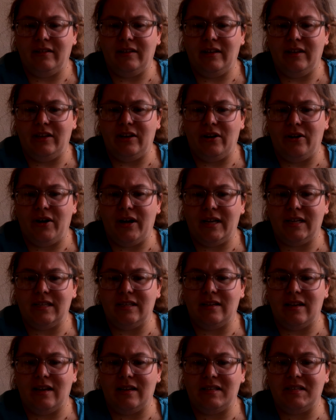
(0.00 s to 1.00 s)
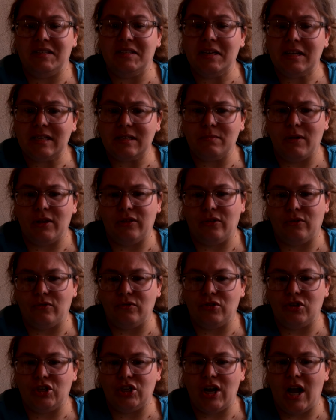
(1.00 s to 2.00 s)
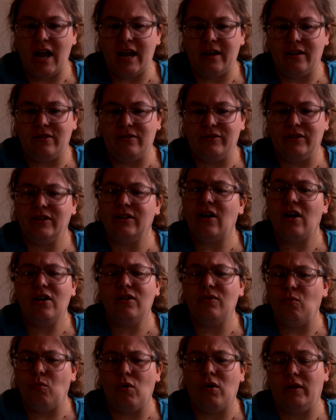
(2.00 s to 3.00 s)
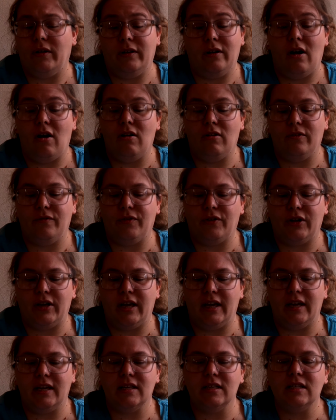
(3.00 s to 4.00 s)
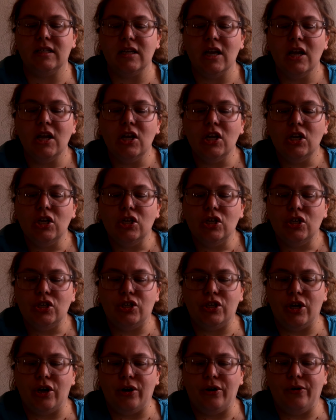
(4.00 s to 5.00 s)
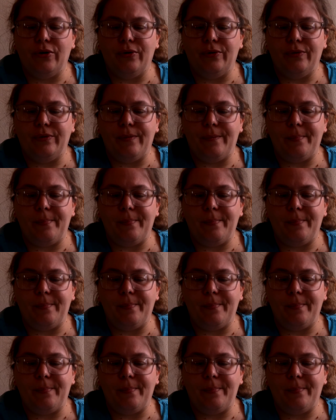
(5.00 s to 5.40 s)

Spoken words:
a 6-month-old child and all of her kids. So